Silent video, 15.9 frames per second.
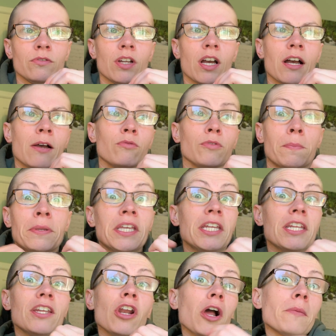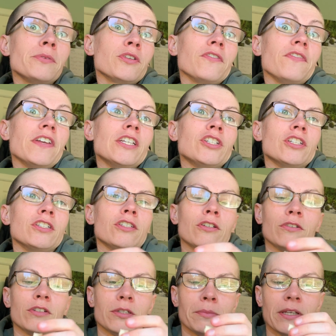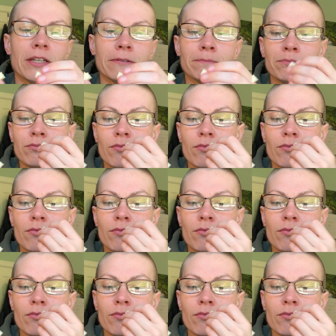uh, repeated observation, so to speak,